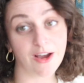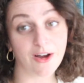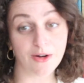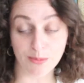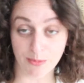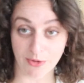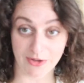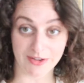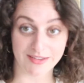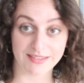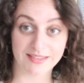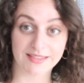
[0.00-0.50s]
of
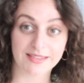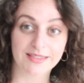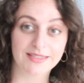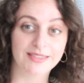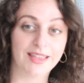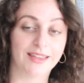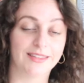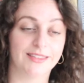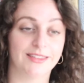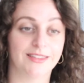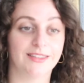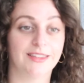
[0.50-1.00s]
books
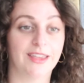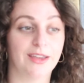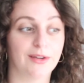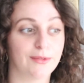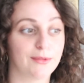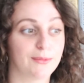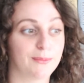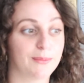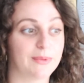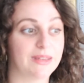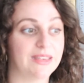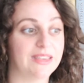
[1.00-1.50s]
that
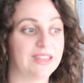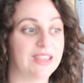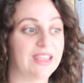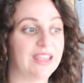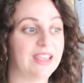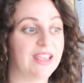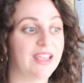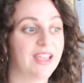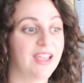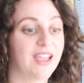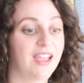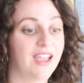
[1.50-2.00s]
deals with
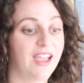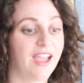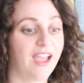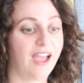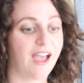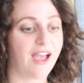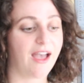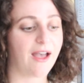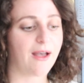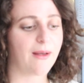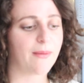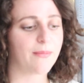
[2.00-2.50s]
the
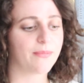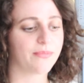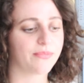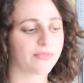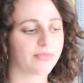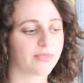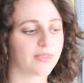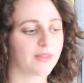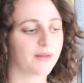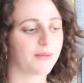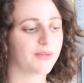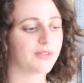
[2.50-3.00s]

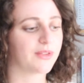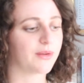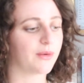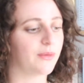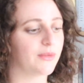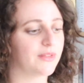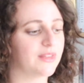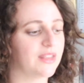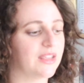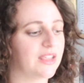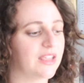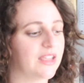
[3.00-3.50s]
what's it
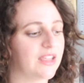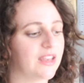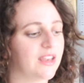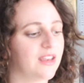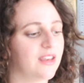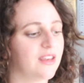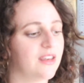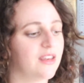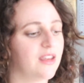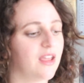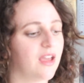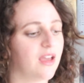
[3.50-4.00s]
called, the
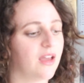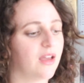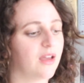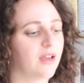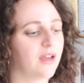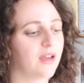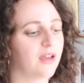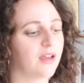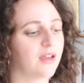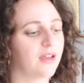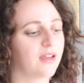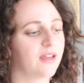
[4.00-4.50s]

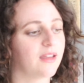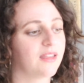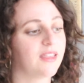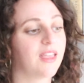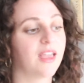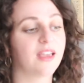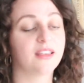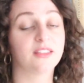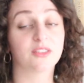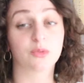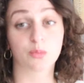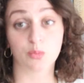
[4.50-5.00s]

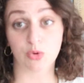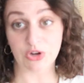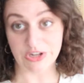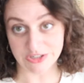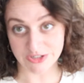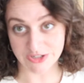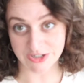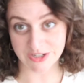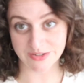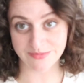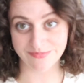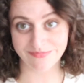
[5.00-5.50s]

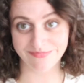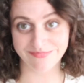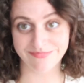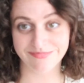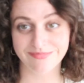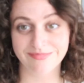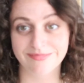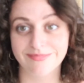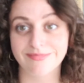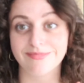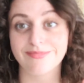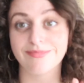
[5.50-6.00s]
Kingsbridge
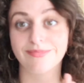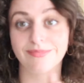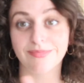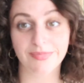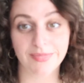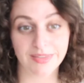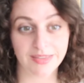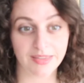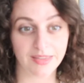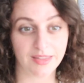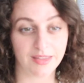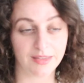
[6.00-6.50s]

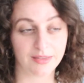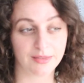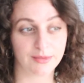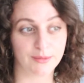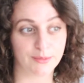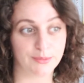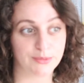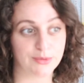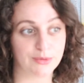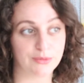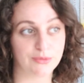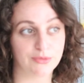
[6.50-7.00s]

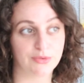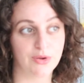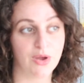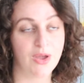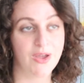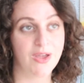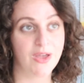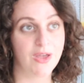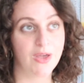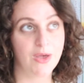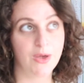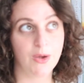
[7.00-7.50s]
sort of
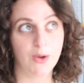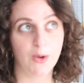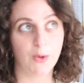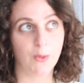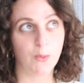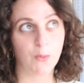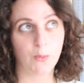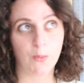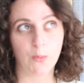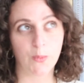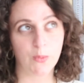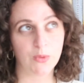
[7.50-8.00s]

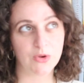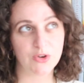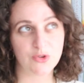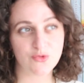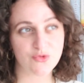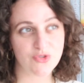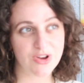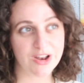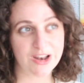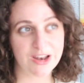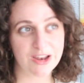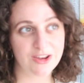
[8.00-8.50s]

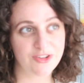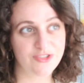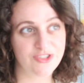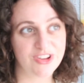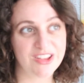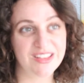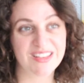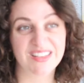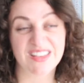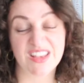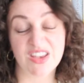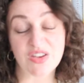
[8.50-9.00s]

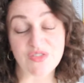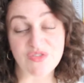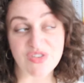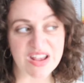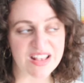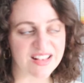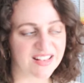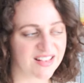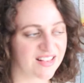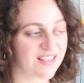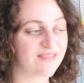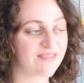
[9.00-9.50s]
quadrilogy series.